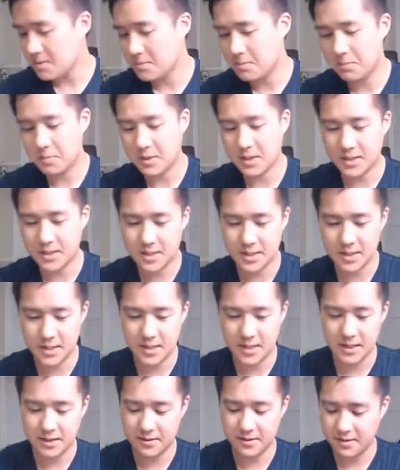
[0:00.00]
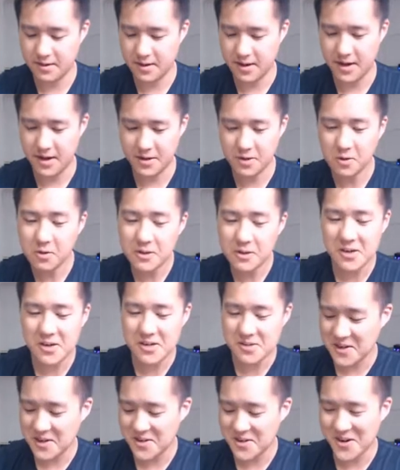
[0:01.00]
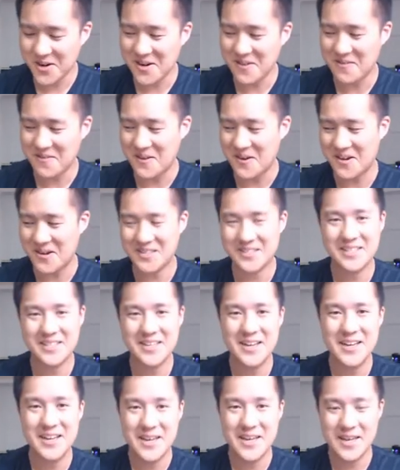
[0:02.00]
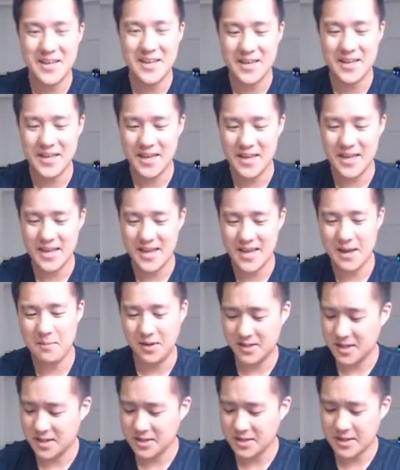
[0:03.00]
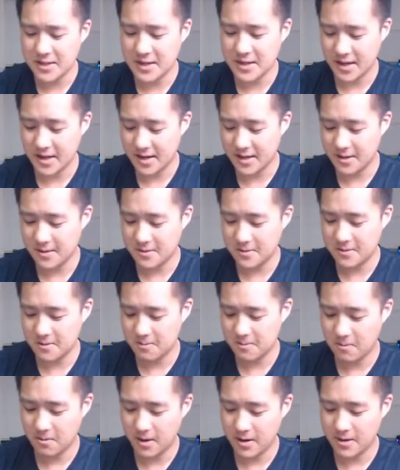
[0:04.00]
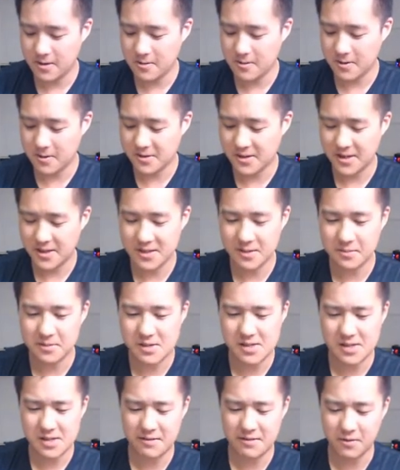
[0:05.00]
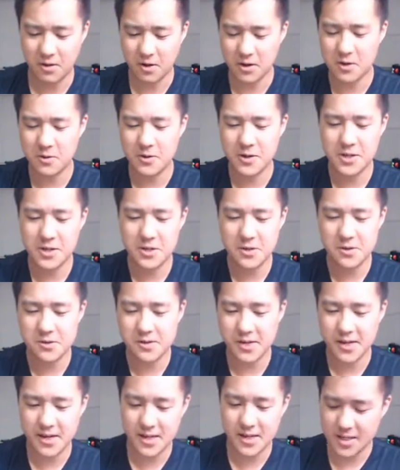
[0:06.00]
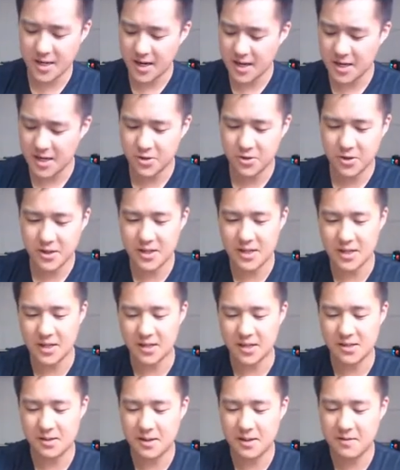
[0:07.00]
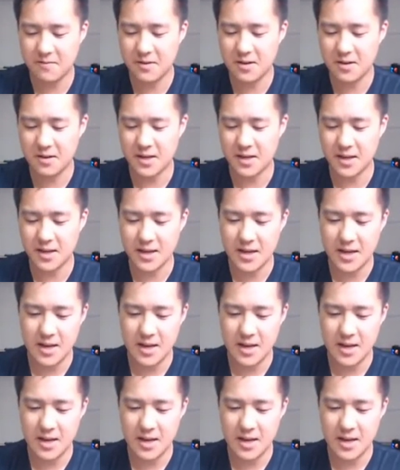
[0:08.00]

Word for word: But, uh, and I totally lost my train of thought and but essentially i do i do understand sometimes i have audio issues and it's kind of tricky because i feel like